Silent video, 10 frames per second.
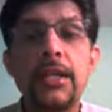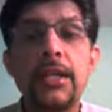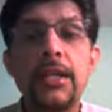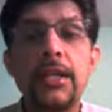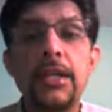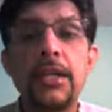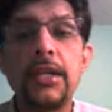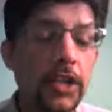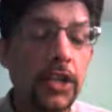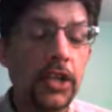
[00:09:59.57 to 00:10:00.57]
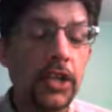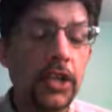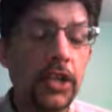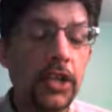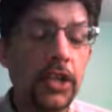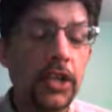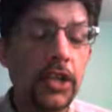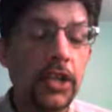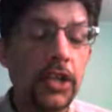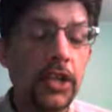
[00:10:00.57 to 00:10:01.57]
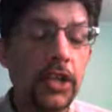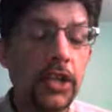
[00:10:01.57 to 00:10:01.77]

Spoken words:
went the umpire's finger. Solomon had gone,